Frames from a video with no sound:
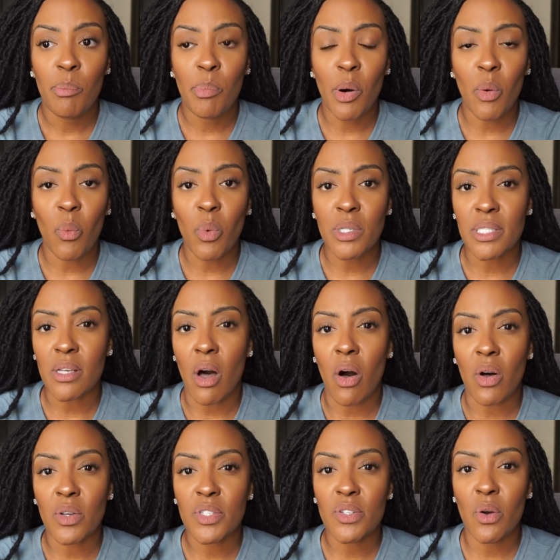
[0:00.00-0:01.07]
But what's
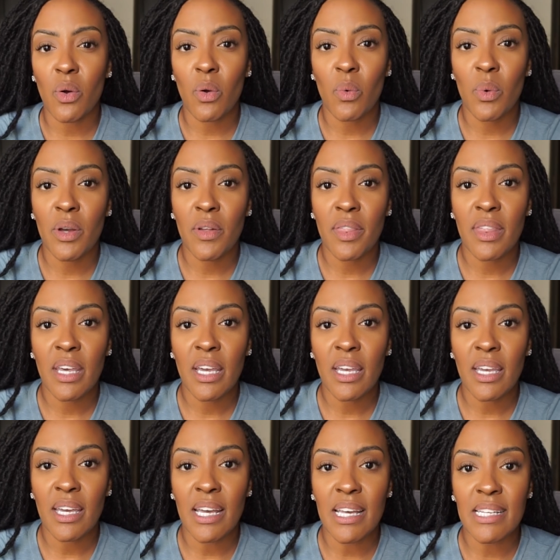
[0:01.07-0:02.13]
also a real
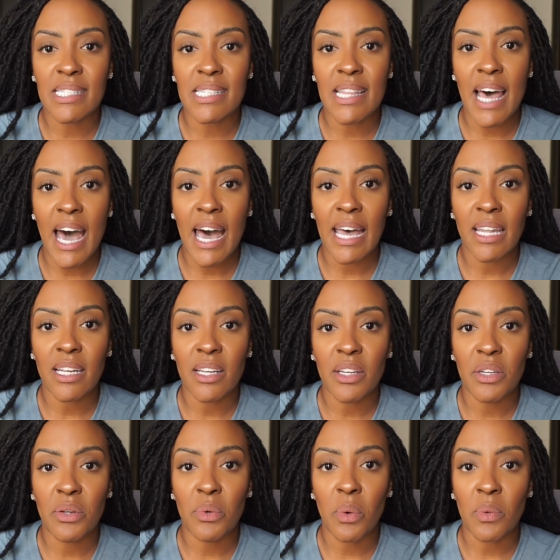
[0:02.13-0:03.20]
thing is that
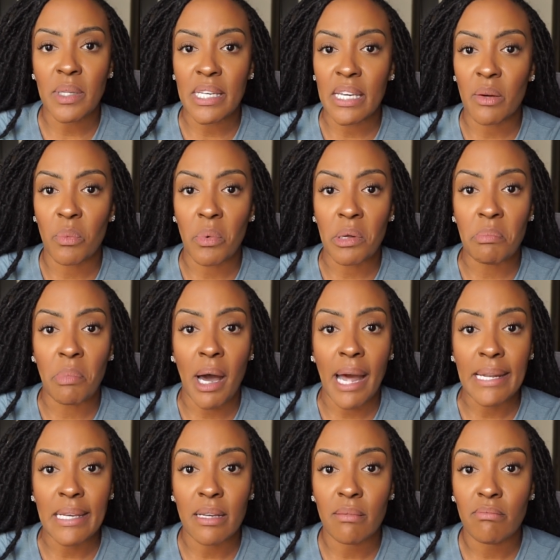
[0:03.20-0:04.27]
you only get one
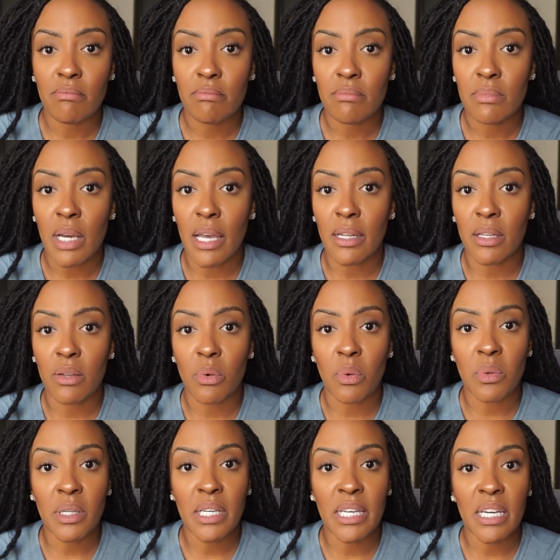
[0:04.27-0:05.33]
body, and you
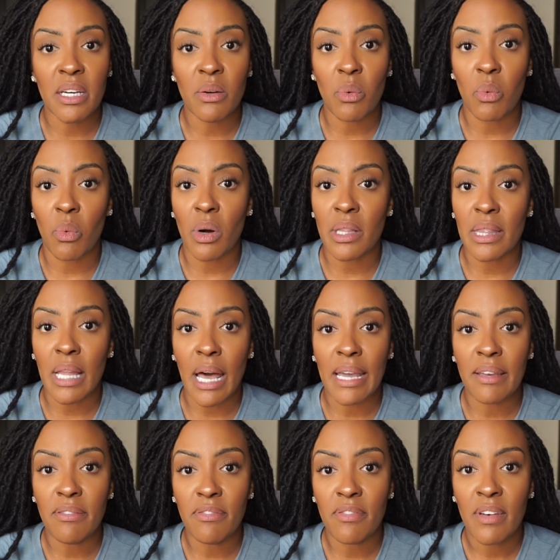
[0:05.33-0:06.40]
only get one
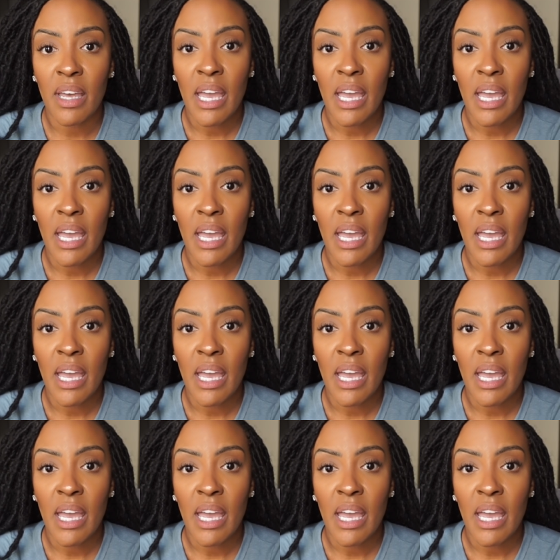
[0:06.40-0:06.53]
life.